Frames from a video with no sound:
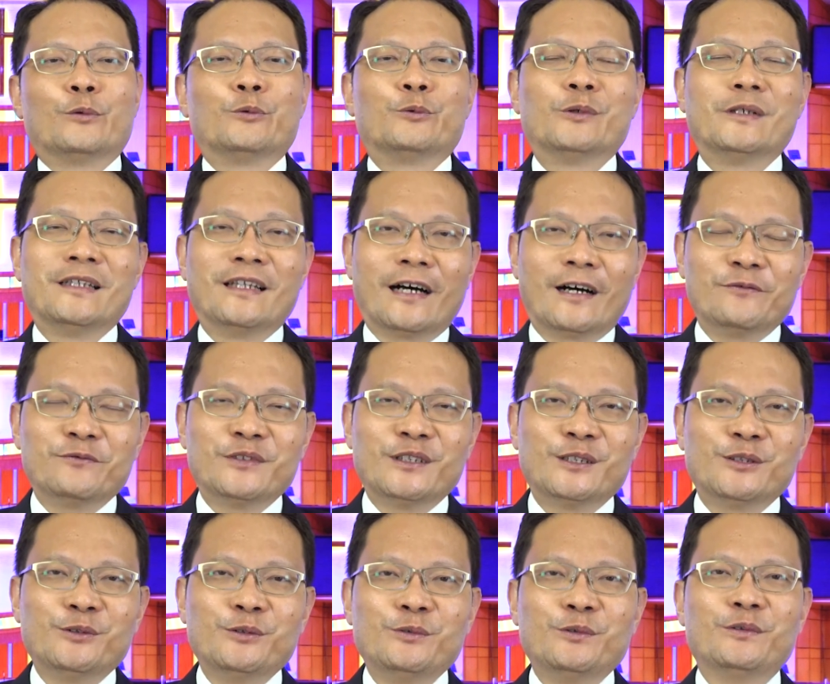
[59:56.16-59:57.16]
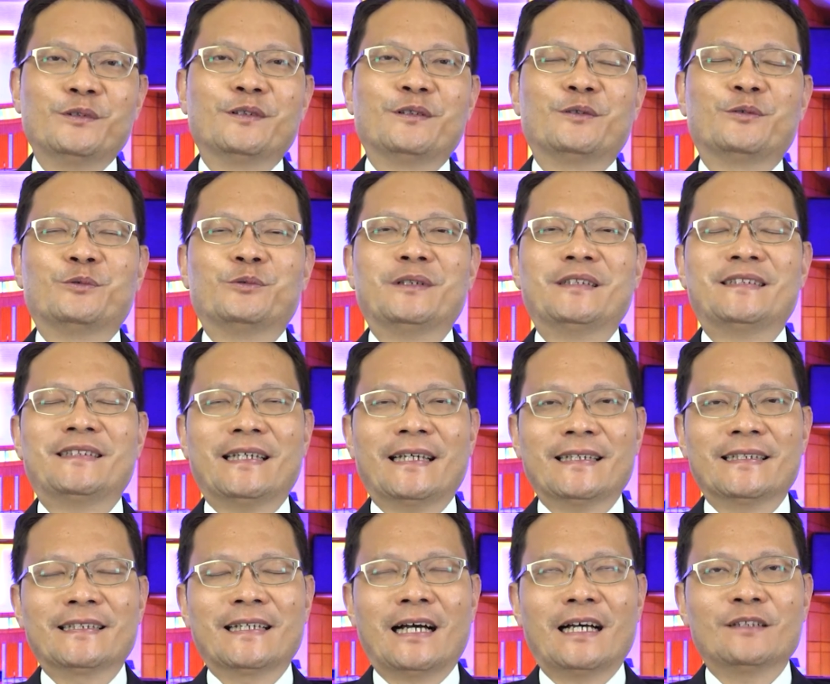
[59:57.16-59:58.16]
We love you. We
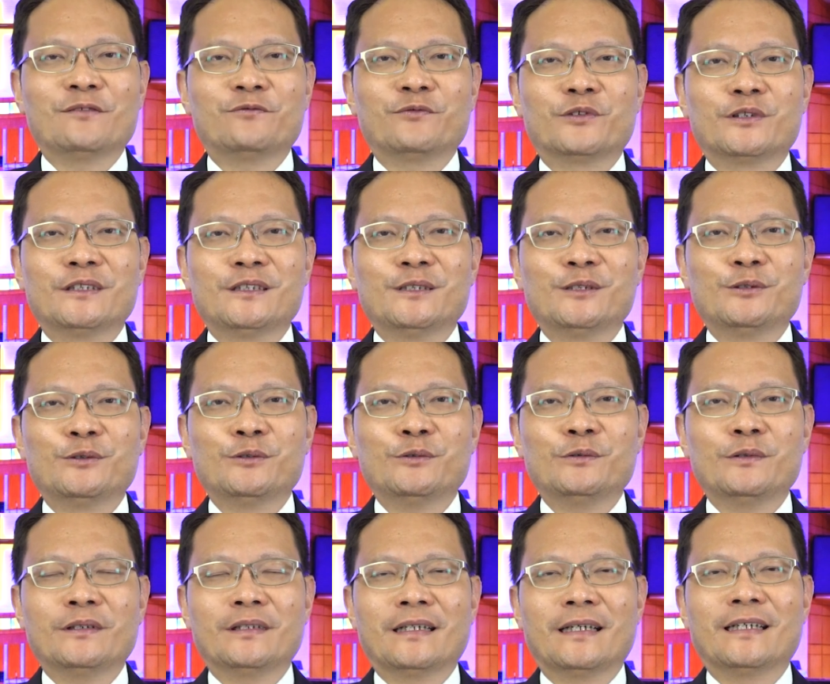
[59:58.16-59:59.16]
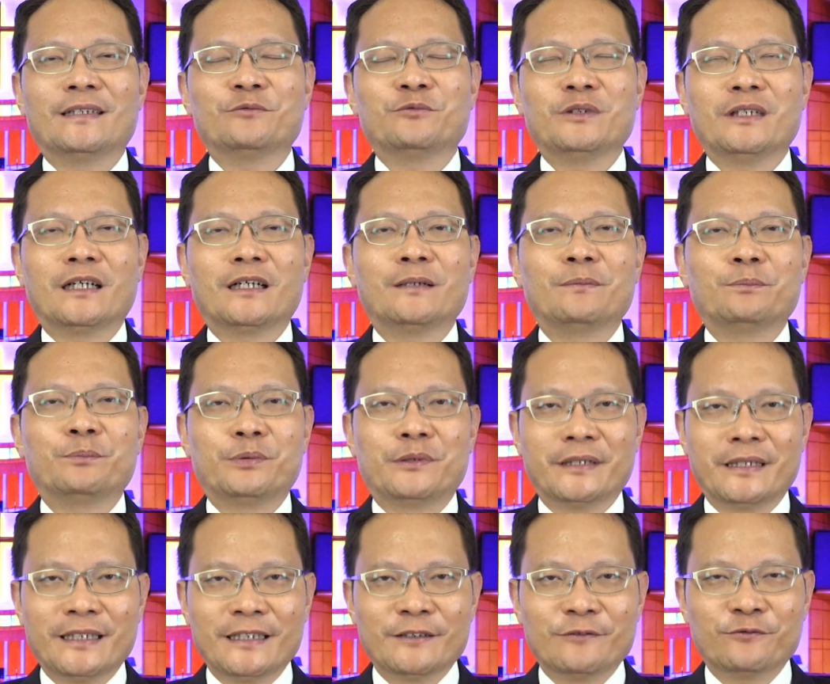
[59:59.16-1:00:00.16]
thank God for you, and we are
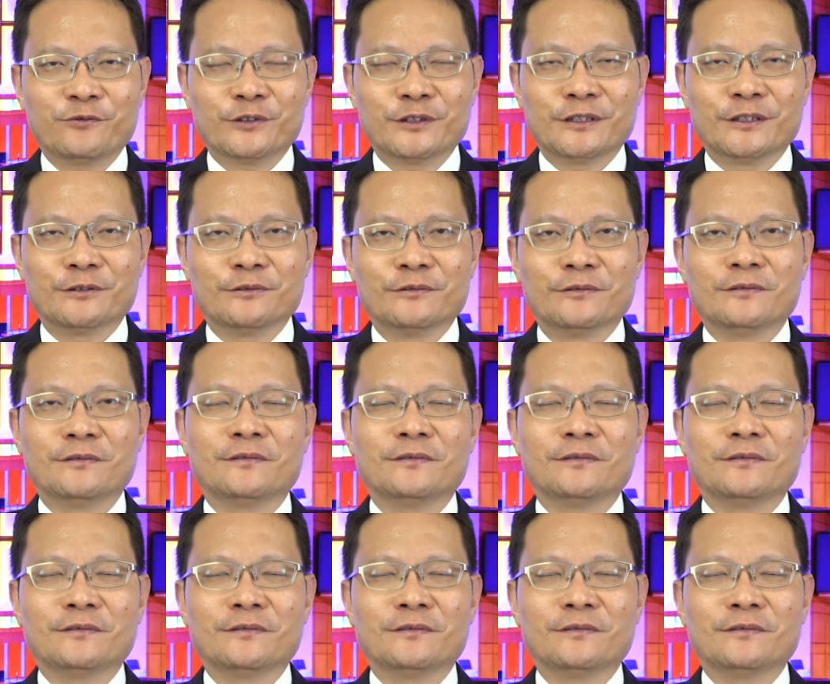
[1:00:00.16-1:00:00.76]
praying for you.